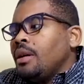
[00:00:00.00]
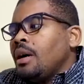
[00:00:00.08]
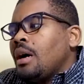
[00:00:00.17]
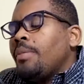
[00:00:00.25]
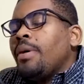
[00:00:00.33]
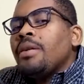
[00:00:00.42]

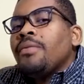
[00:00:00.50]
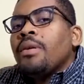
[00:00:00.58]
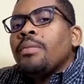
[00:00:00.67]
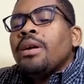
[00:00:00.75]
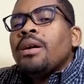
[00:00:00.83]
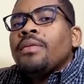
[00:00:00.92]
Apart
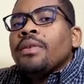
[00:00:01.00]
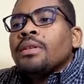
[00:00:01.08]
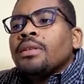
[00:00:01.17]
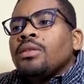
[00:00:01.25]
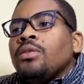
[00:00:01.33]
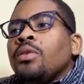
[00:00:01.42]
from the
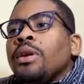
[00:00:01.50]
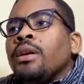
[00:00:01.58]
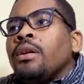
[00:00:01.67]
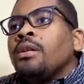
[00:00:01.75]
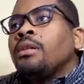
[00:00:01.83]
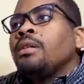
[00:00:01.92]
obvious, knowing